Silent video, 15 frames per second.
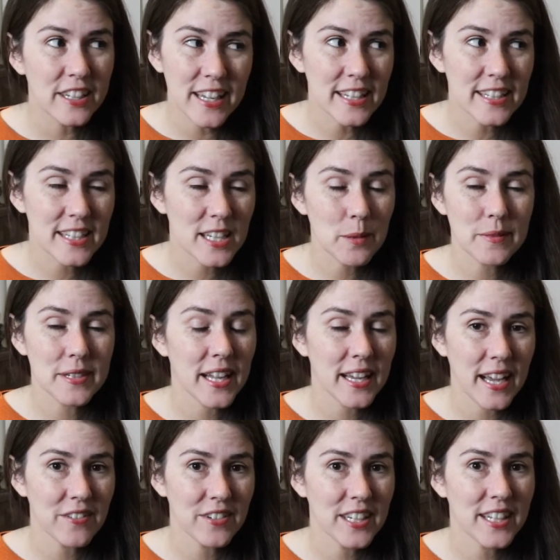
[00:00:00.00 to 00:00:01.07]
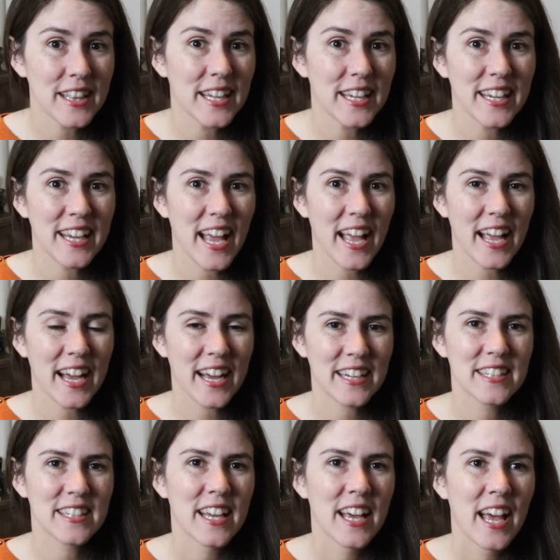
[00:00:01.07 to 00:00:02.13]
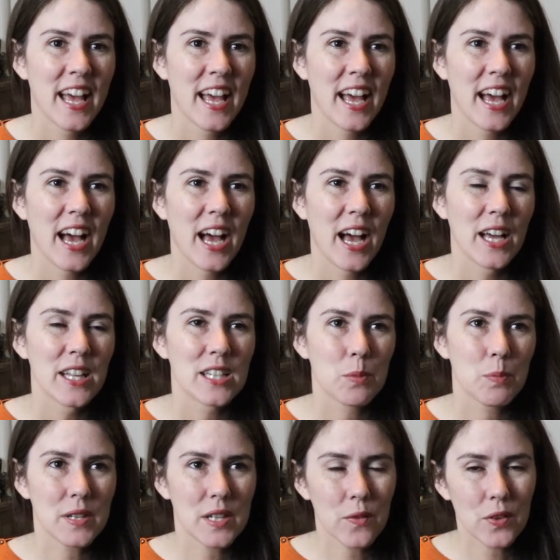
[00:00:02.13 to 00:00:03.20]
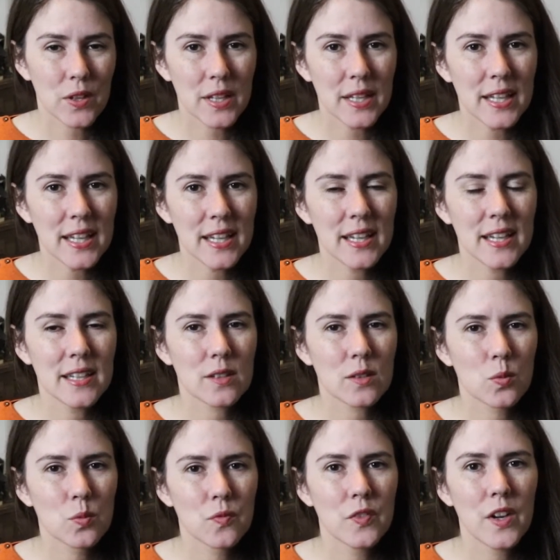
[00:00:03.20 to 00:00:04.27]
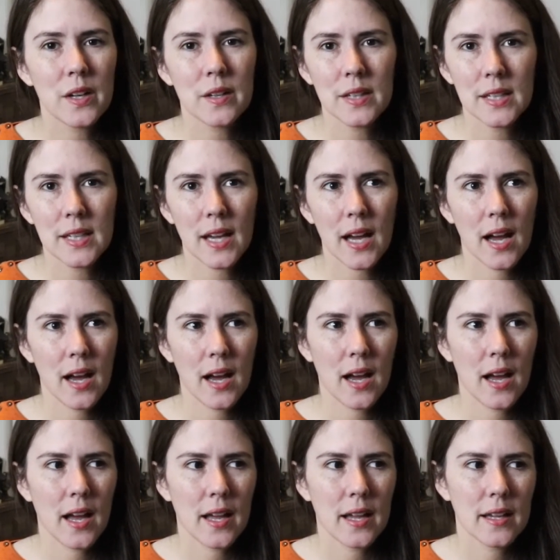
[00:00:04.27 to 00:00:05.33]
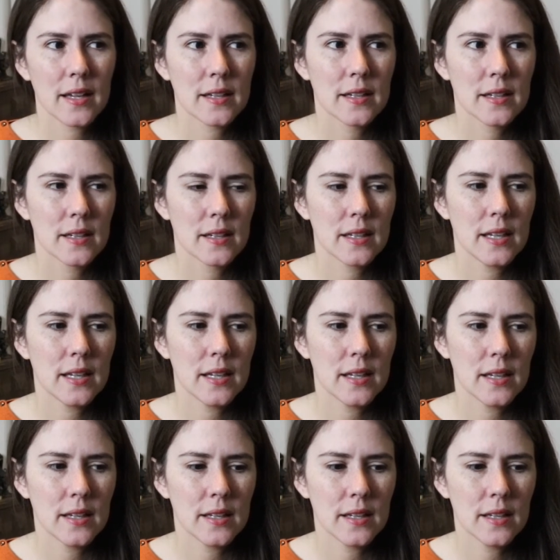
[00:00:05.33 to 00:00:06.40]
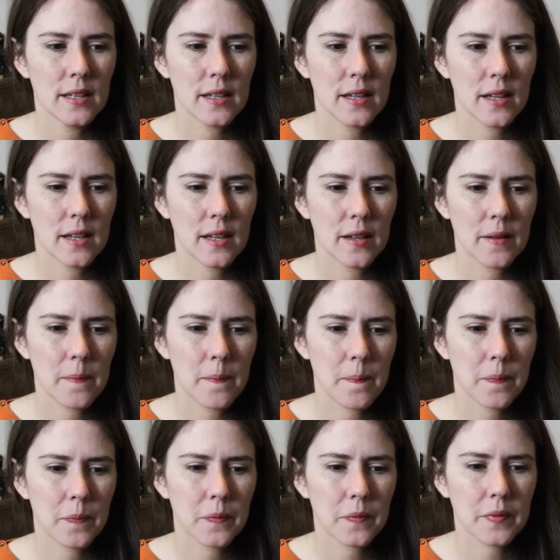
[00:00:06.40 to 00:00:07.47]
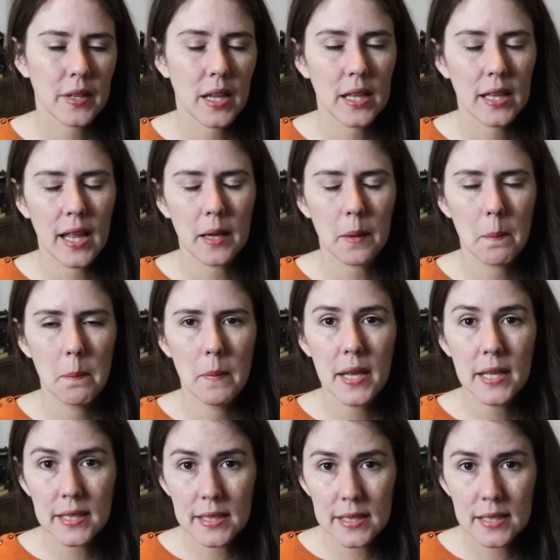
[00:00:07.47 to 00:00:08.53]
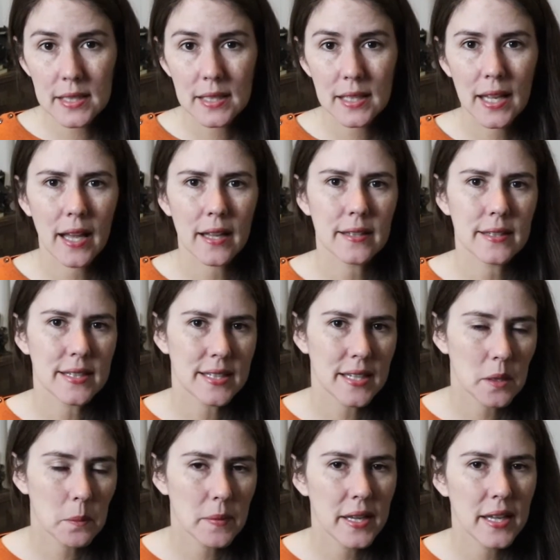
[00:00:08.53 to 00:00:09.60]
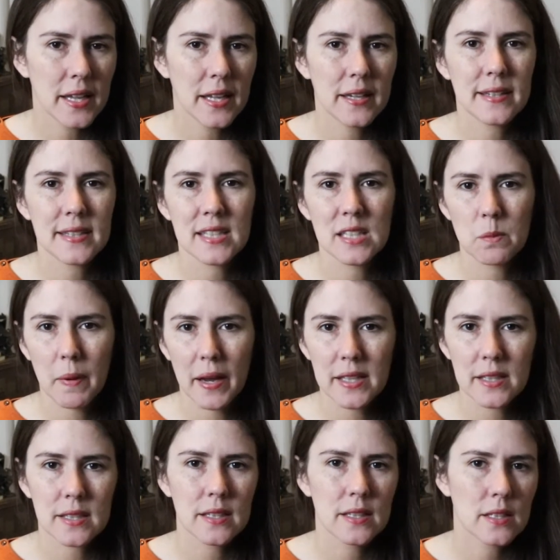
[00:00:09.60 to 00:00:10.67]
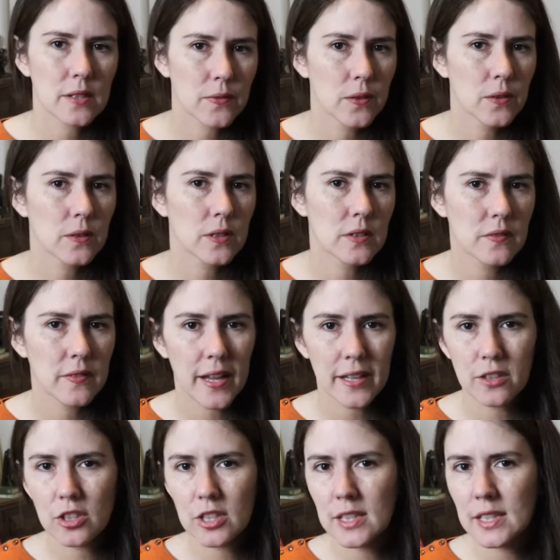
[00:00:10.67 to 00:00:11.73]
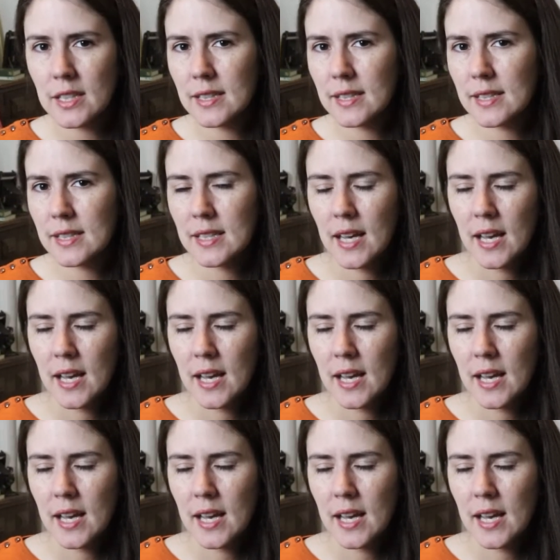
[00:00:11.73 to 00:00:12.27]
it seems like everything, and specifically it's very high in like mint and cinnamon, spices, fruits, veggies,